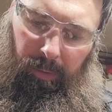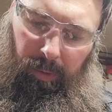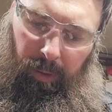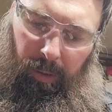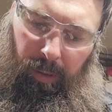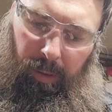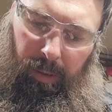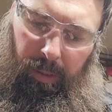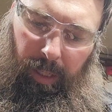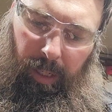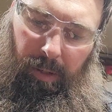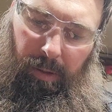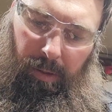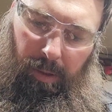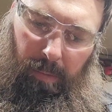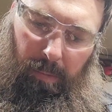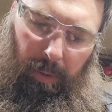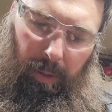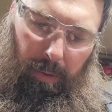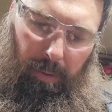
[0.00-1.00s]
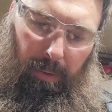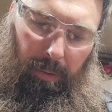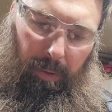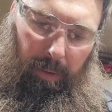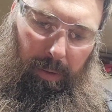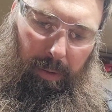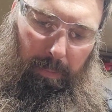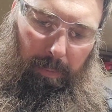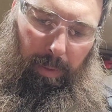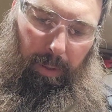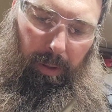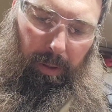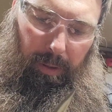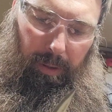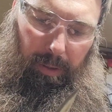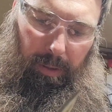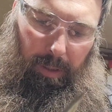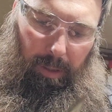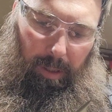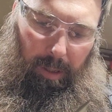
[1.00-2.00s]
Because that should be throwing sparks.